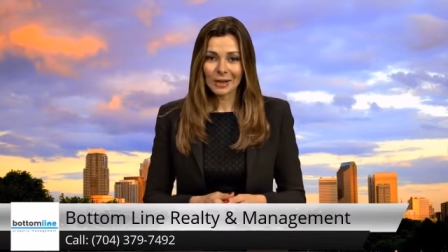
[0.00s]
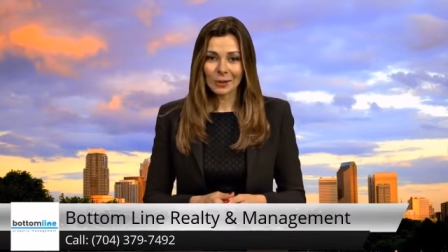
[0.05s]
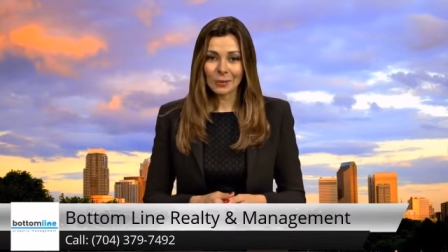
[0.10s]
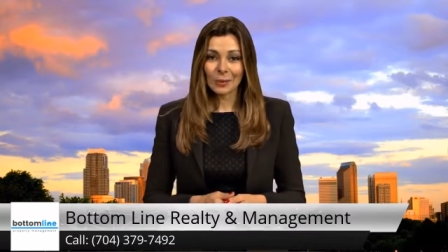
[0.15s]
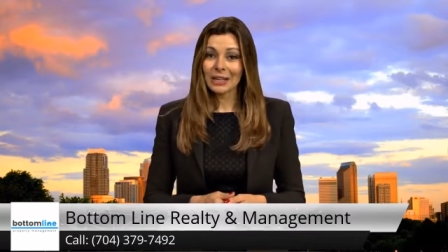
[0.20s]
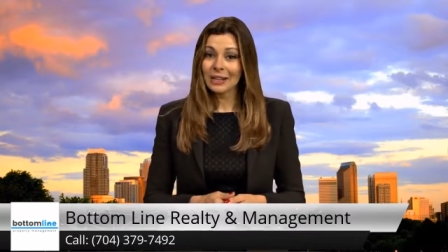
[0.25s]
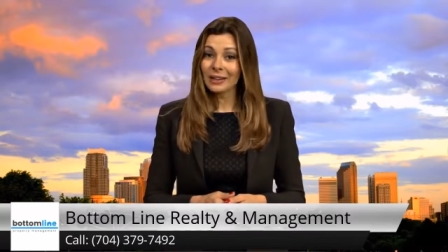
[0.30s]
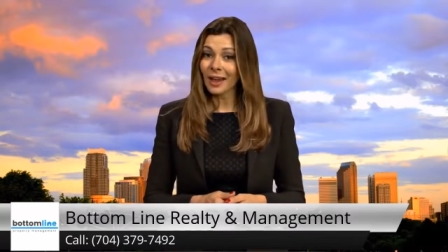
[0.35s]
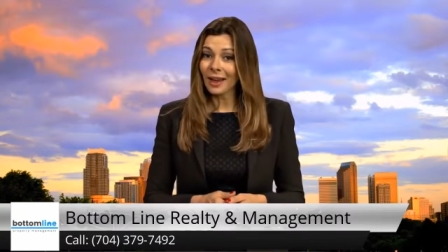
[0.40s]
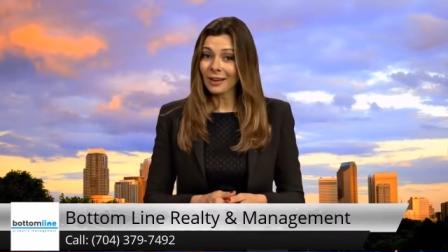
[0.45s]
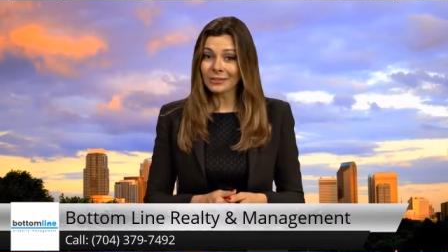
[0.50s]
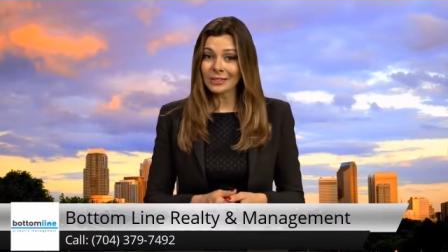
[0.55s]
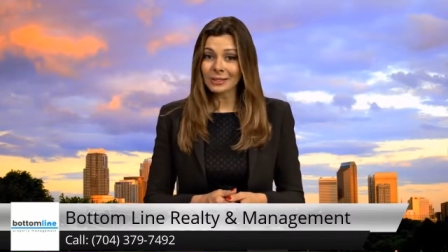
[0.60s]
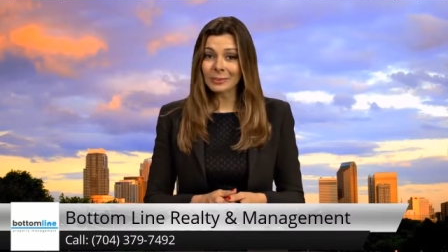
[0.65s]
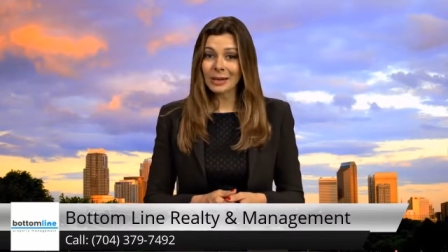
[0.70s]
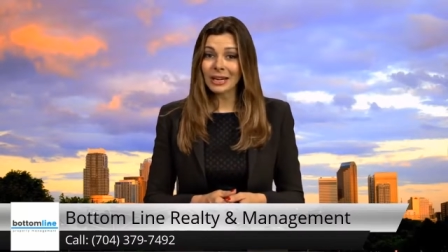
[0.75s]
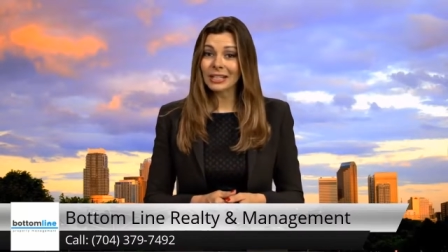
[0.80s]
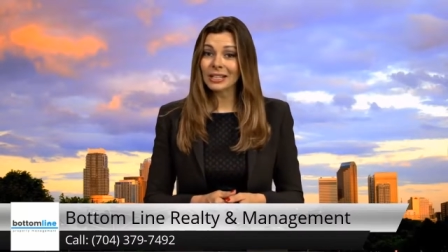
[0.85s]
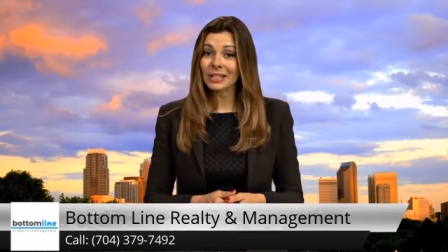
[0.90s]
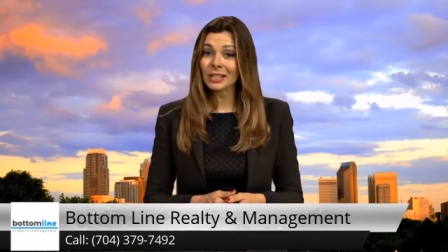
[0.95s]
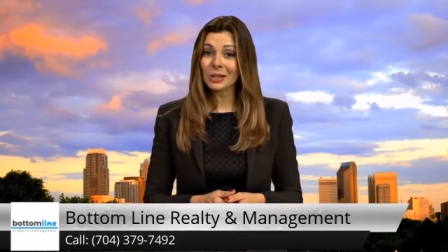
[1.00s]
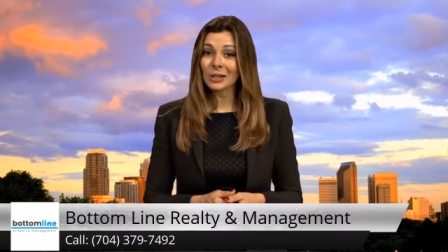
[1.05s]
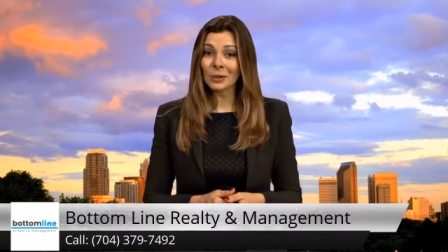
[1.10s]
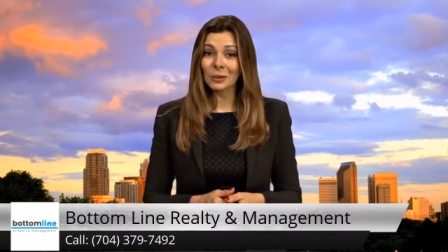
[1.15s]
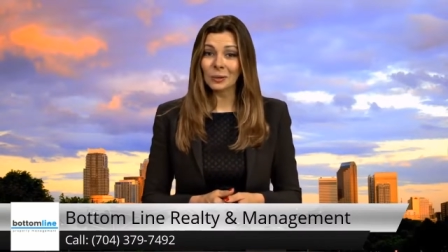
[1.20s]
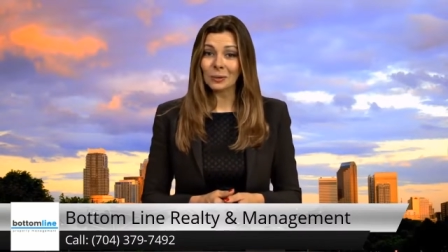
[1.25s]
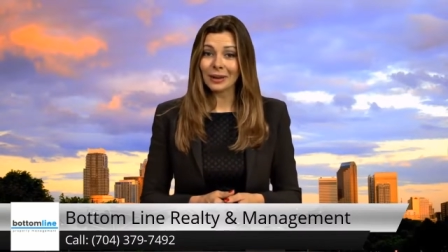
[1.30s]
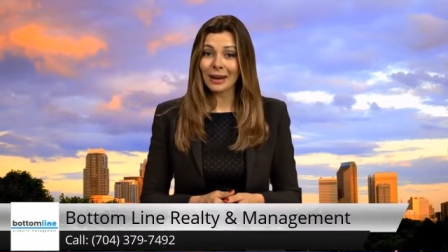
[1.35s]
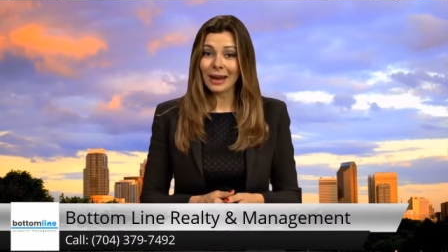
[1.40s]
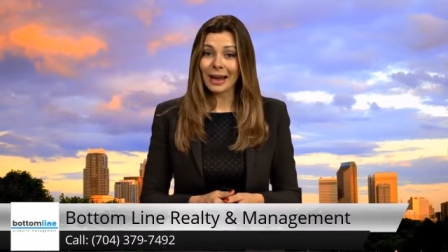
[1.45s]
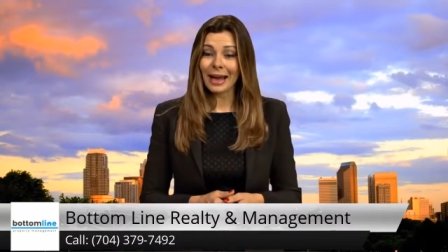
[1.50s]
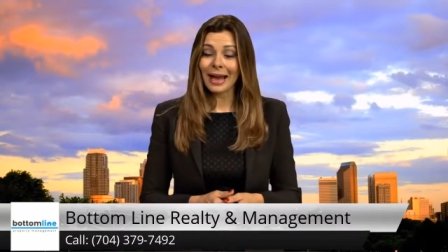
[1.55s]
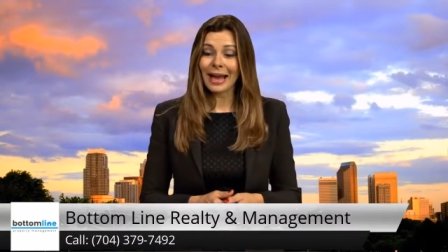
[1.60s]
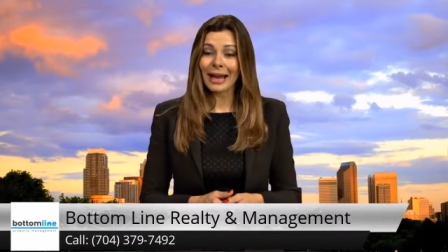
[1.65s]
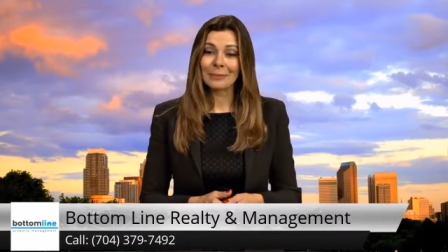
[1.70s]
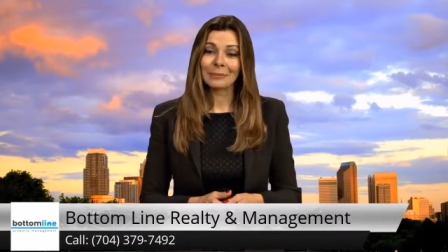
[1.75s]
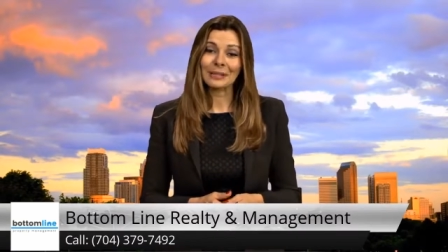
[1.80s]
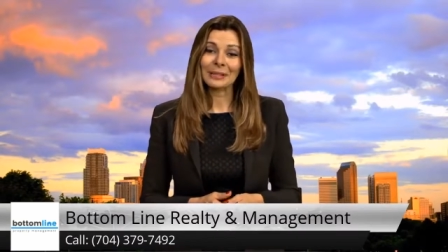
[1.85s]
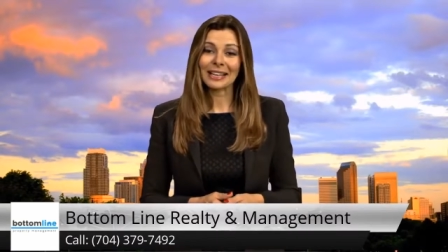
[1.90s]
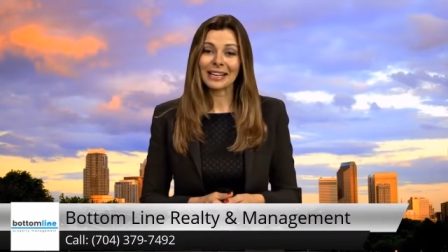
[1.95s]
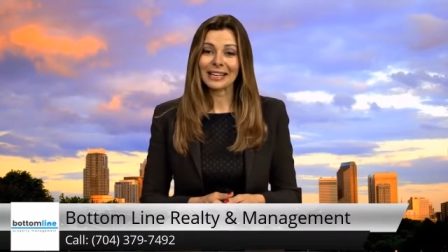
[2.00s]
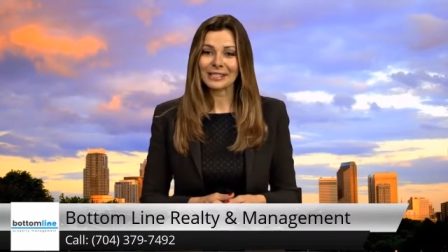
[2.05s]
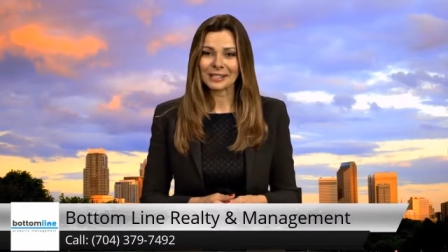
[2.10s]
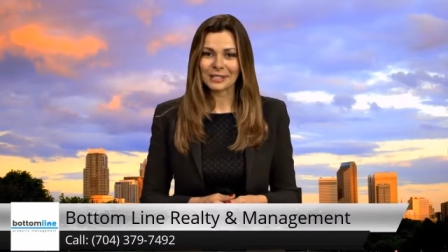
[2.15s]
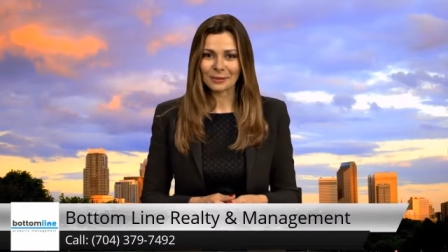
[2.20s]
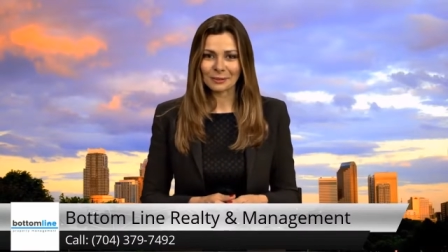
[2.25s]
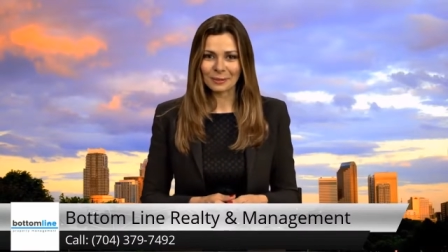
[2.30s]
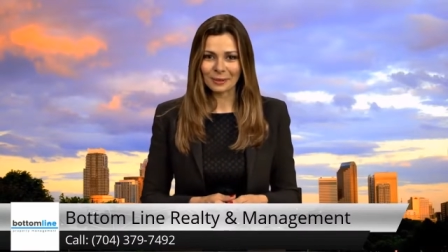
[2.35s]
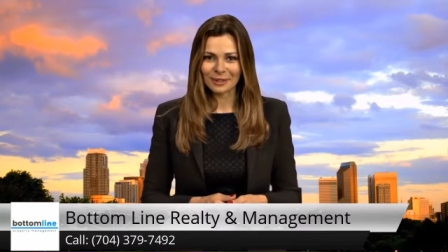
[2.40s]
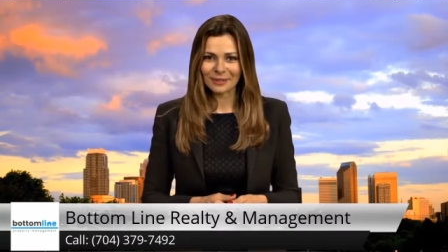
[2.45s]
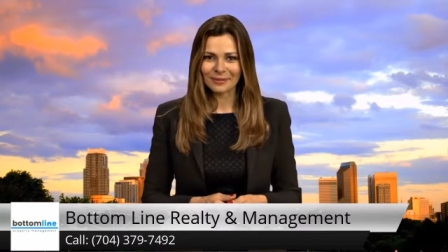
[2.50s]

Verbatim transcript: We love to make you a happy customer.